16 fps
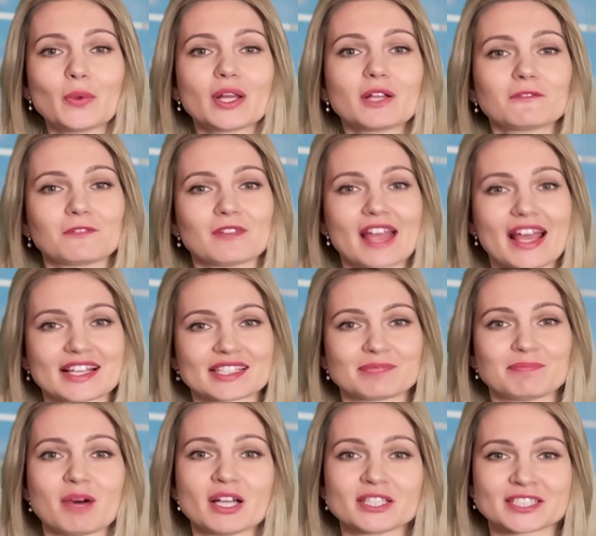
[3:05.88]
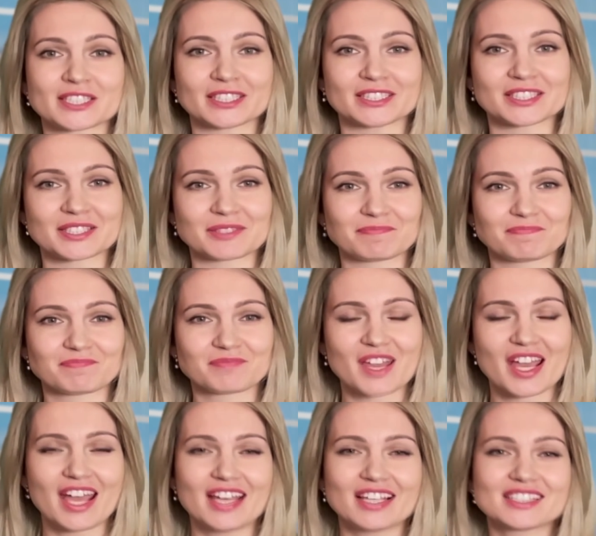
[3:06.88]
will flex muscles.
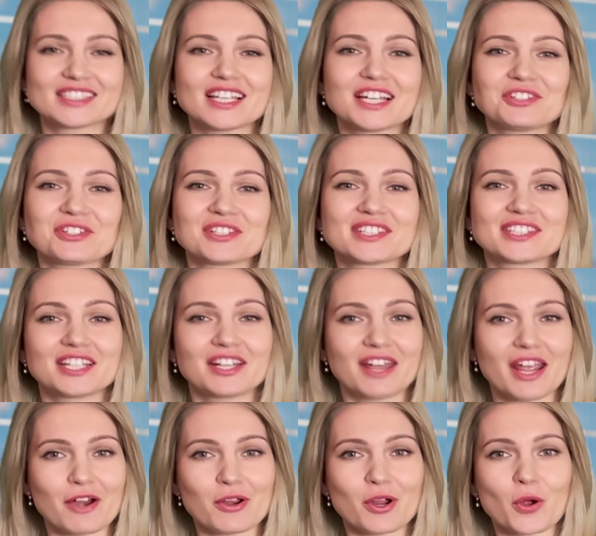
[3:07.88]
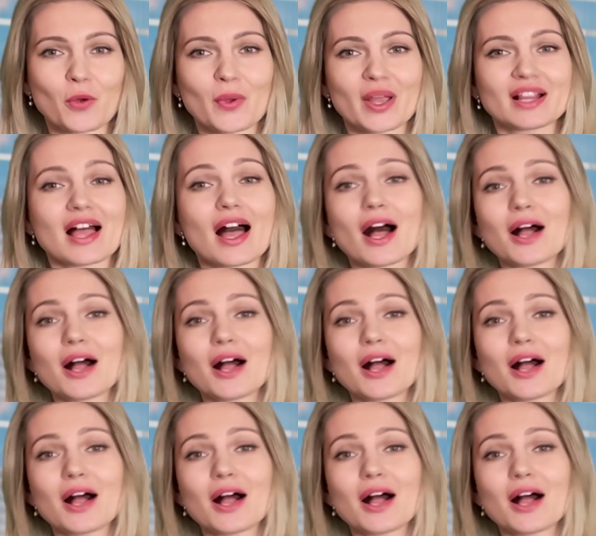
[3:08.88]
Such a scenario will